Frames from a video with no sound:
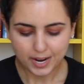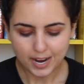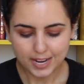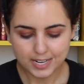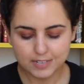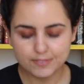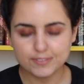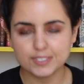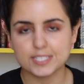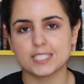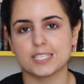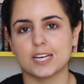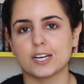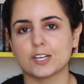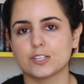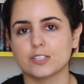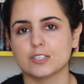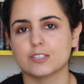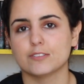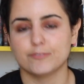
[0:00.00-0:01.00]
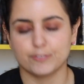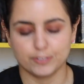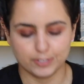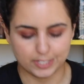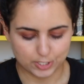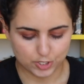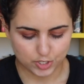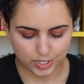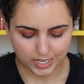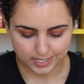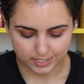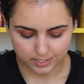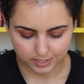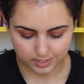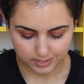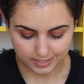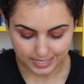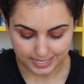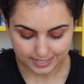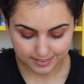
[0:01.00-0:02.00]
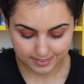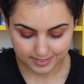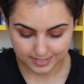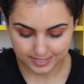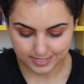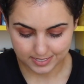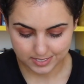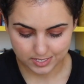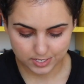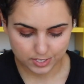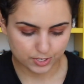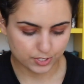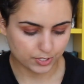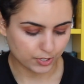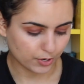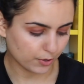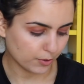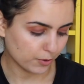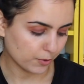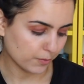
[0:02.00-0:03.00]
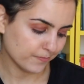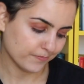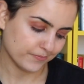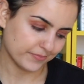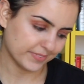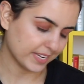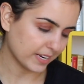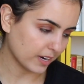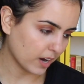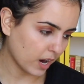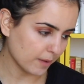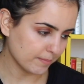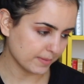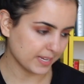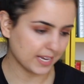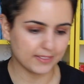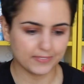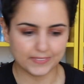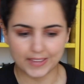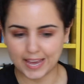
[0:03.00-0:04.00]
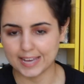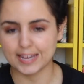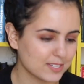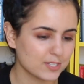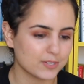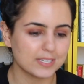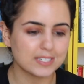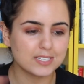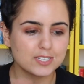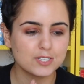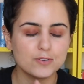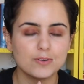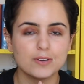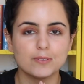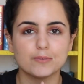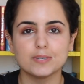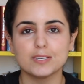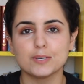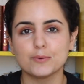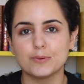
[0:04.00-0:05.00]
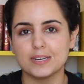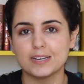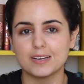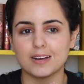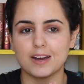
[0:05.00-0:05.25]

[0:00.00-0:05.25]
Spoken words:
kind of a sucker for like trying to collect things, so they got me at that. So let's do a really quick